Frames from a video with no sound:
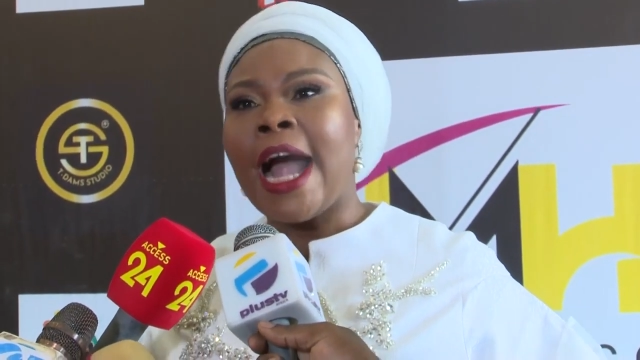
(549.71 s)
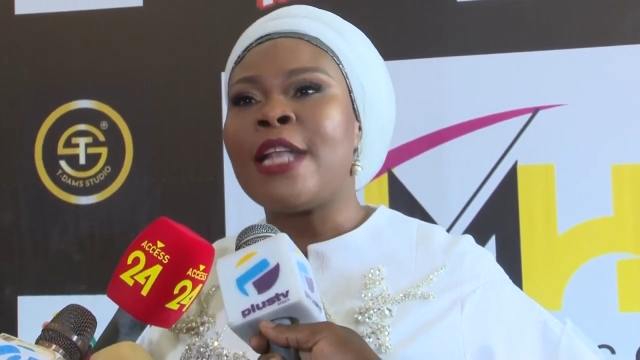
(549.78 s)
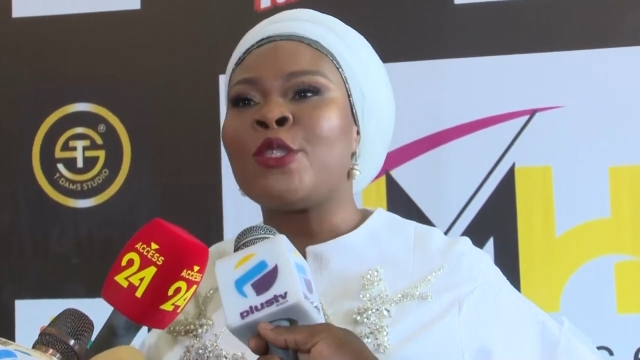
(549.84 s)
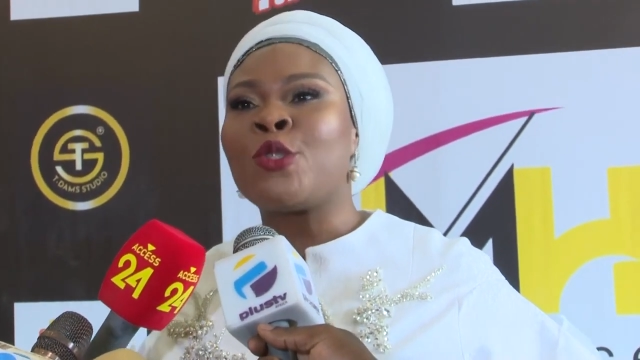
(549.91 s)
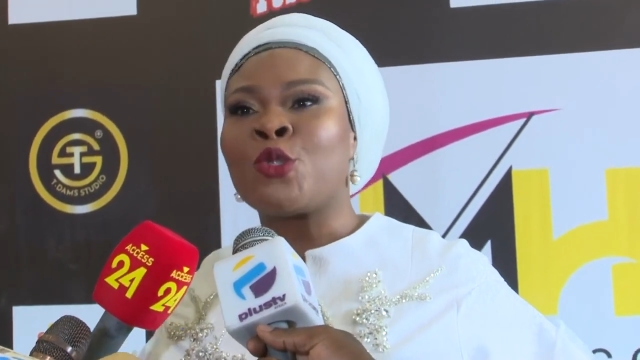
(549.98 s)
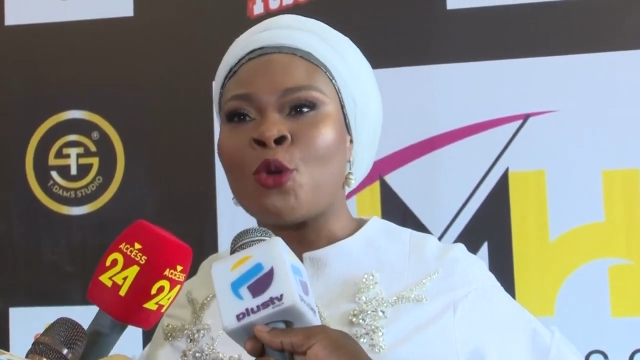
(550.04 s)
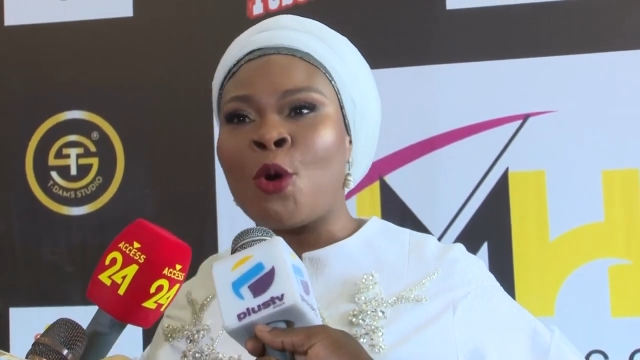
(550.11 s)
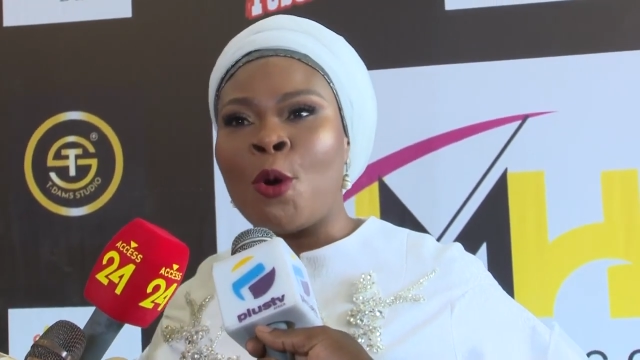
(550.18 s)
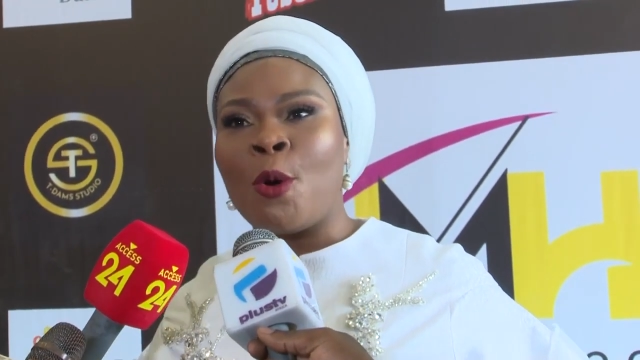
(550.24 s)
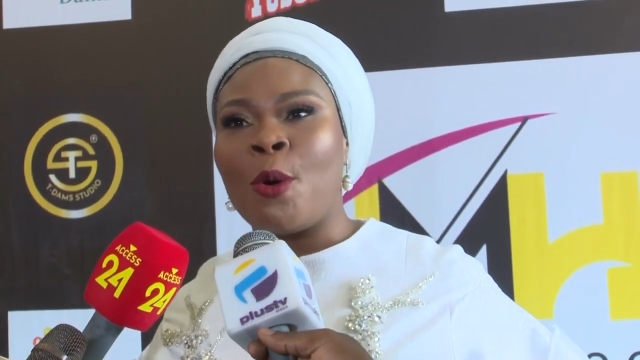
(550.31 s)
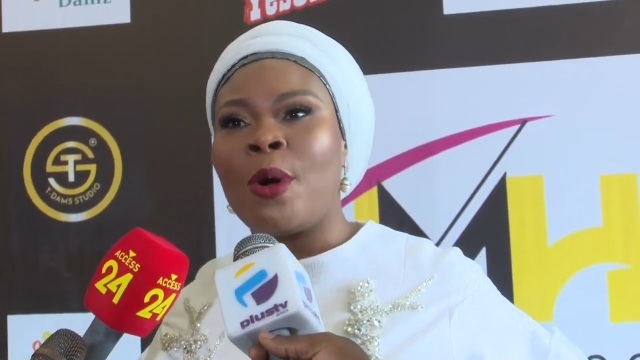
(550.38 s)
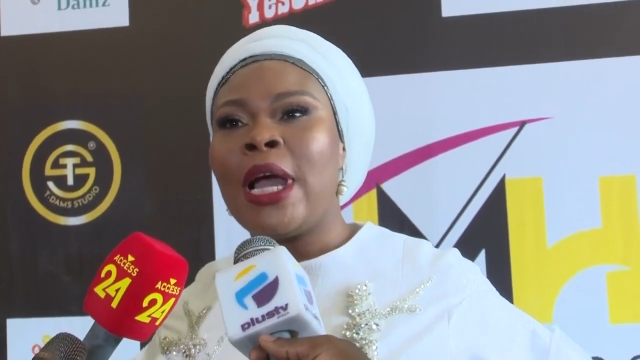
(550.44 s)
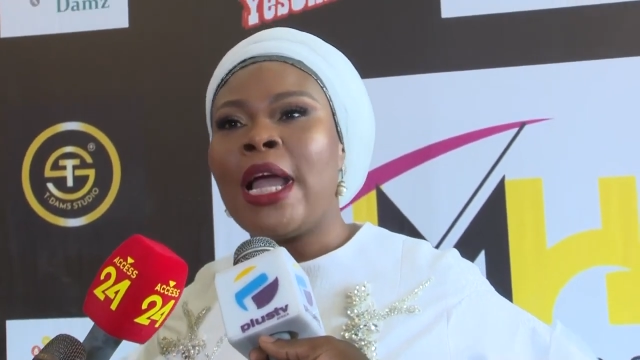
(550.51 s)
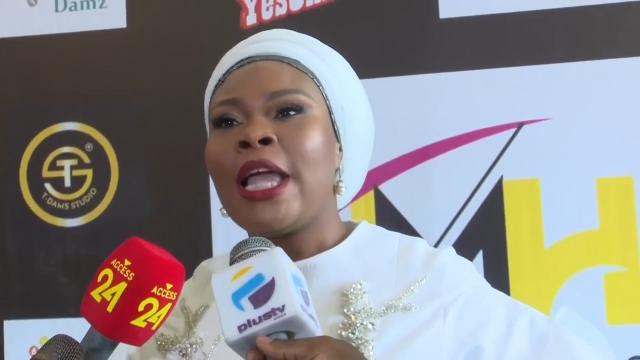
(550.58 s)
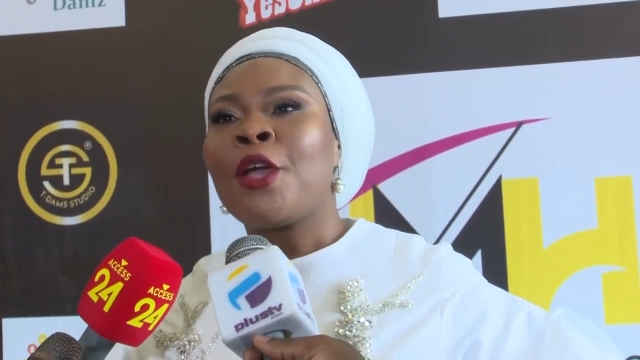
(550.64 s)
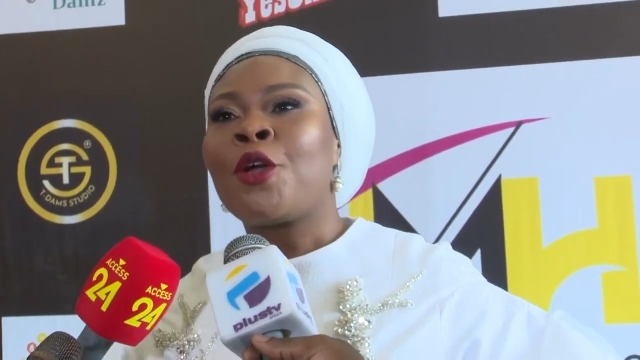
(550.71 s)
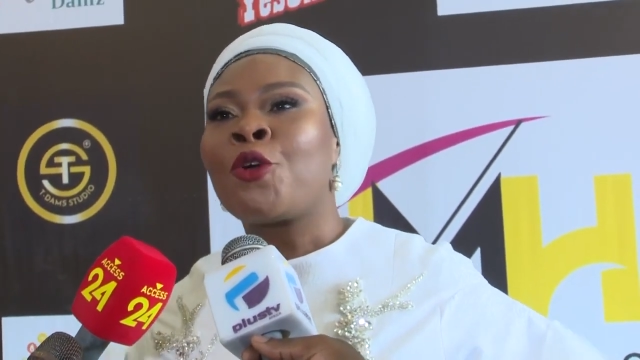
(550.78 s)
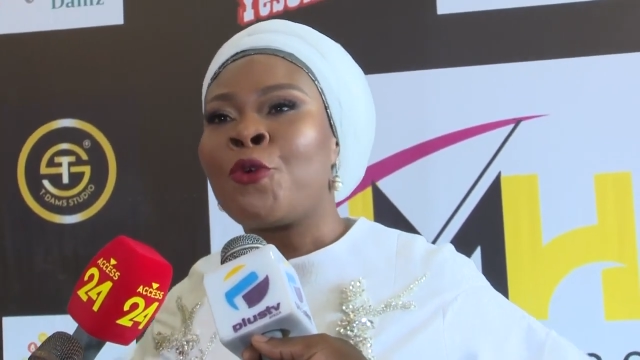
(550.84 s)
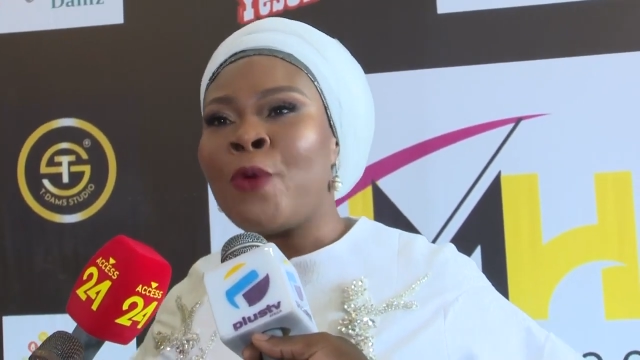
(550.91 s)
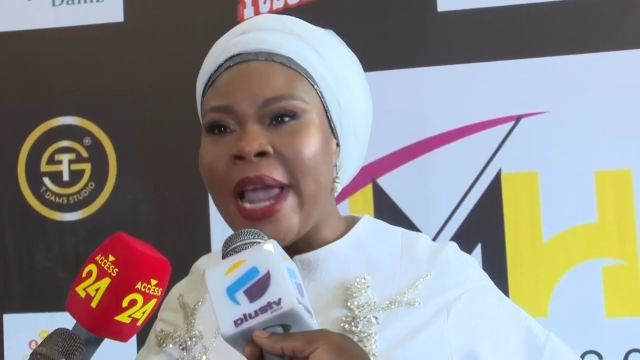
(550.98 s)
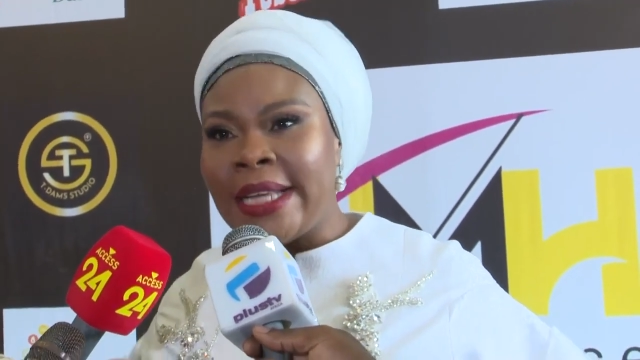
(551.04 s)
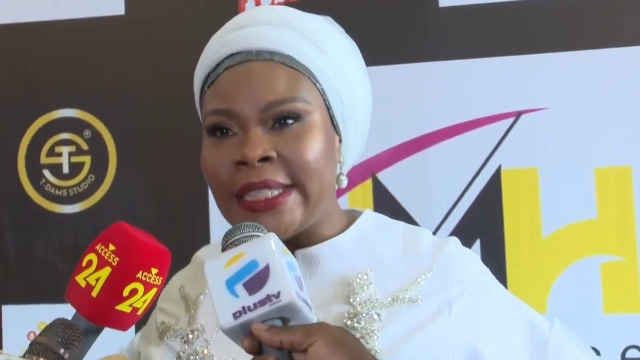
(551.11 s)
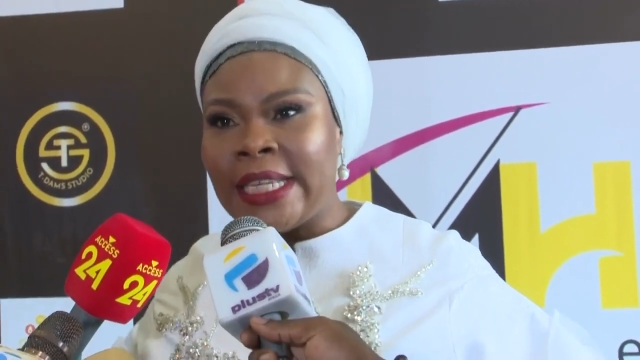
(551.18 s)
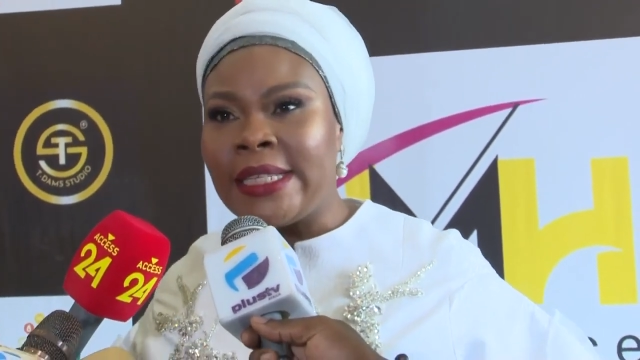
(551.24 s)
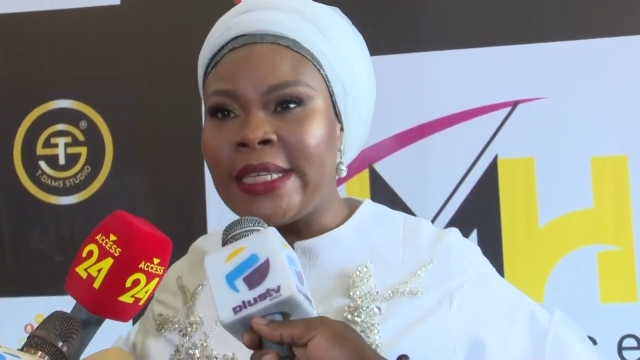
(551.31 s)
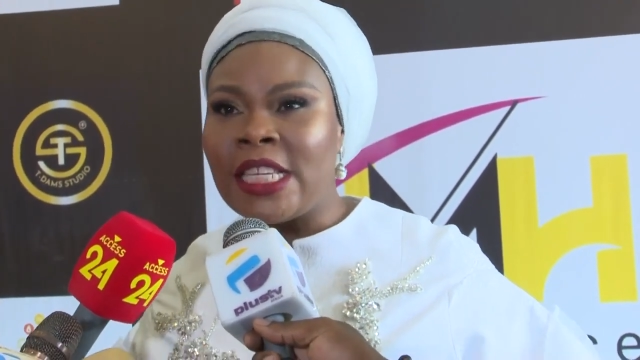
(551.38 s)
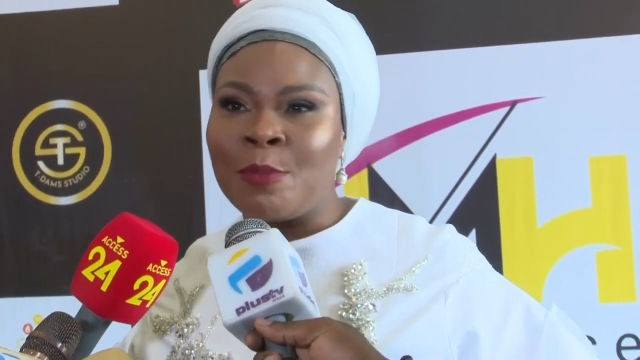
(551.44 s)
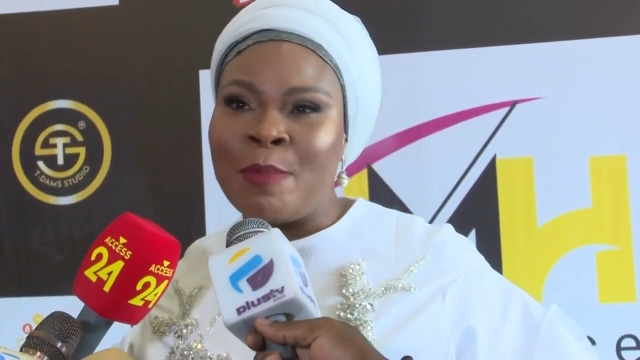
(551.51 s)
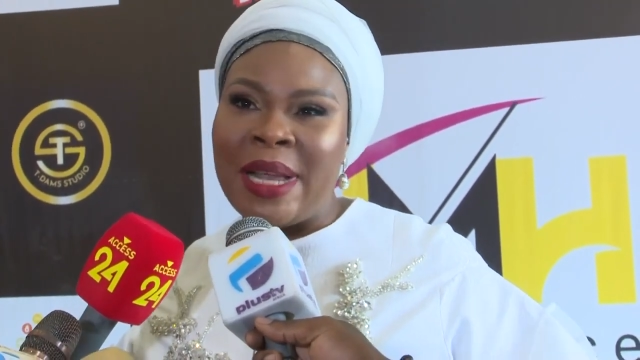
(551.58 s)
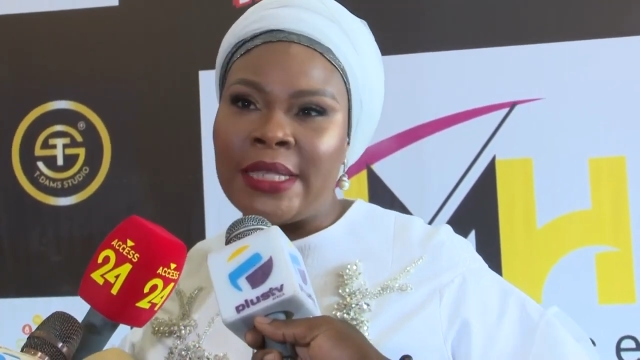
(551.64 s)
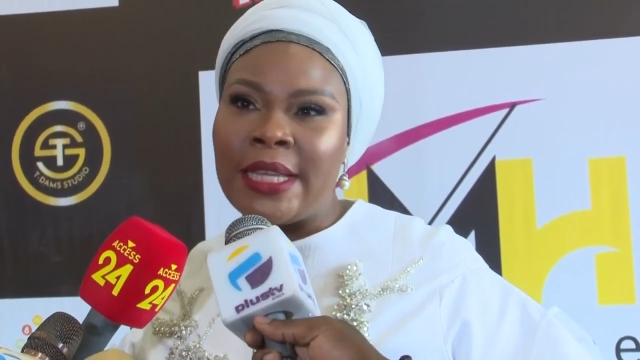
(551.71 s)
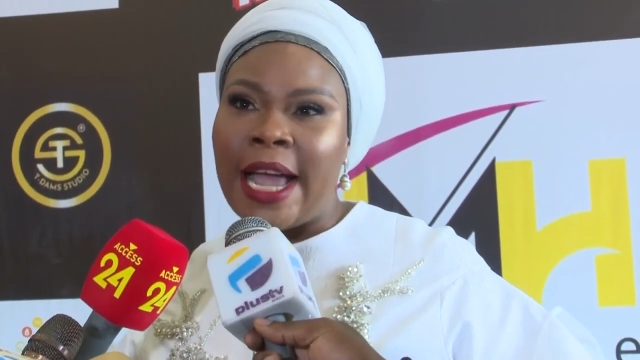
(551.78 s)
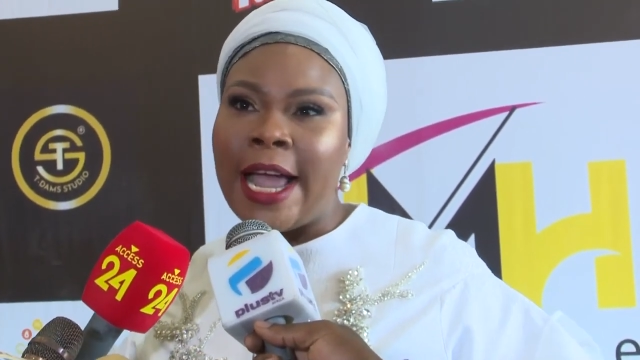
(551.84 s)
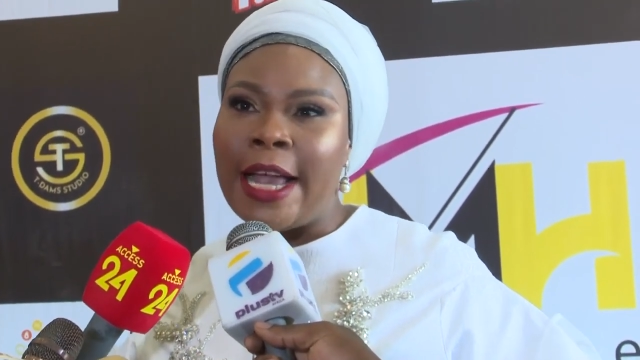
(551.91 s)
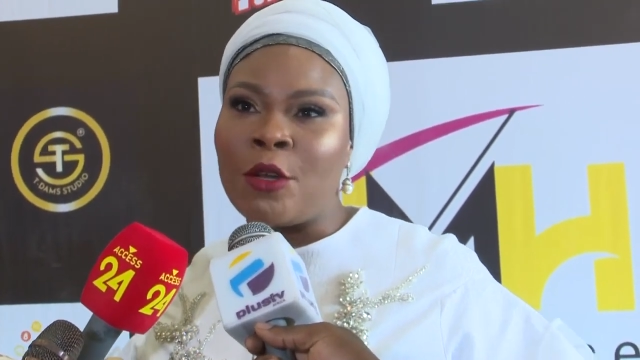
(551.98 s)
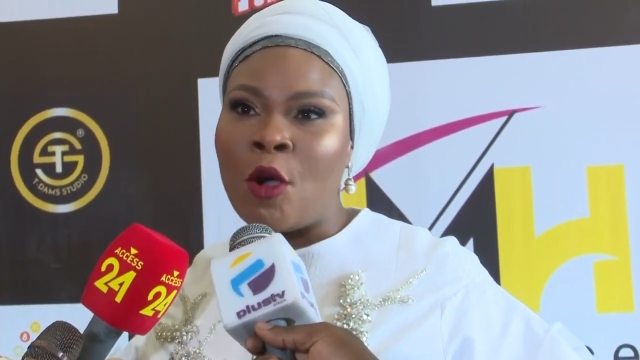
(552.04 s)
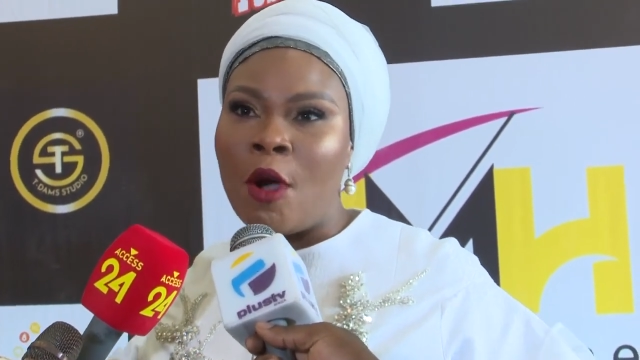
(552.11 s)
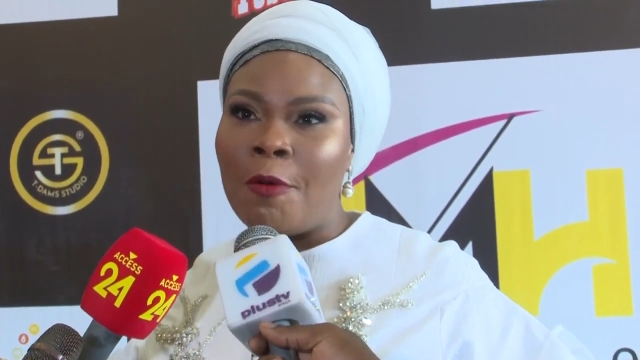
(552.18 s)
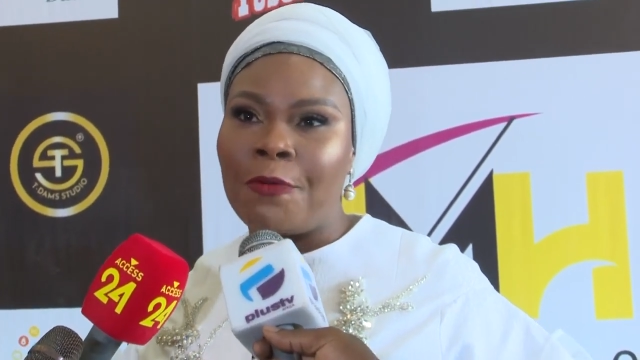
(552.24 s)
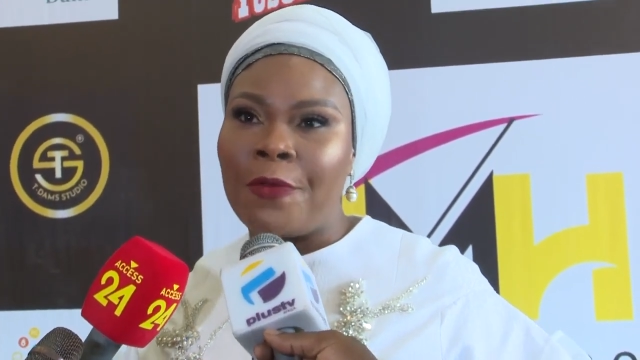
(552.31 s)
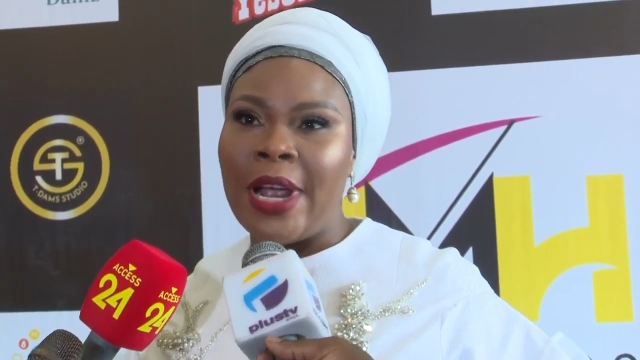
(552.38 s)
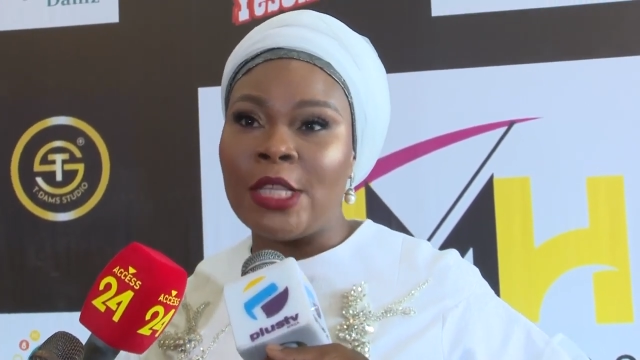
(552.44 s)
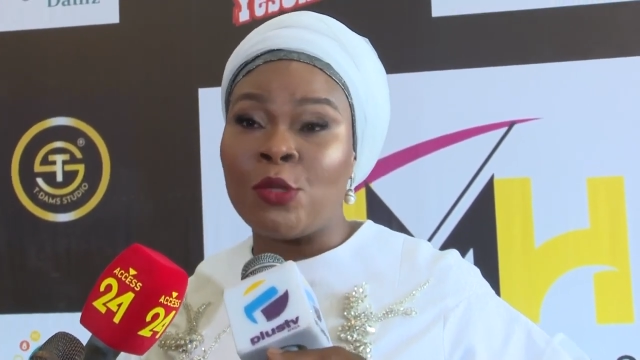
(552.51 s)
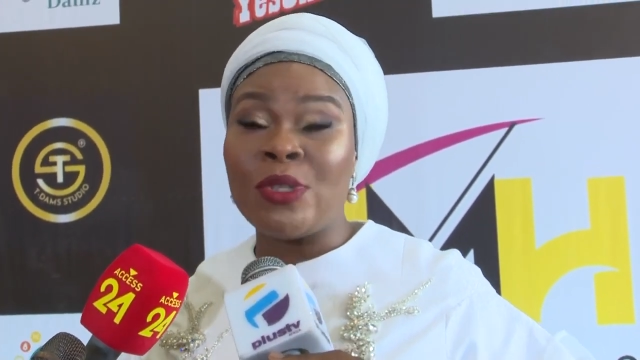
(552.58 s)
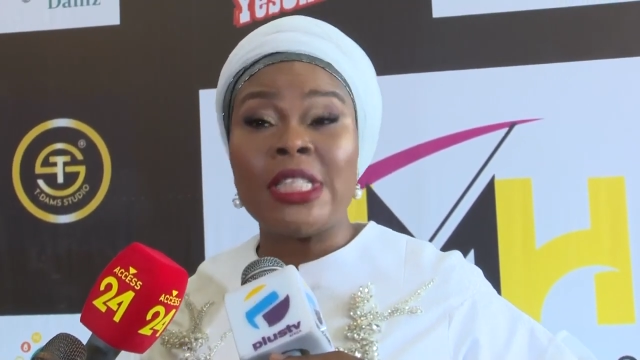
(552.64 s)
And so creating this Mental Health Conference,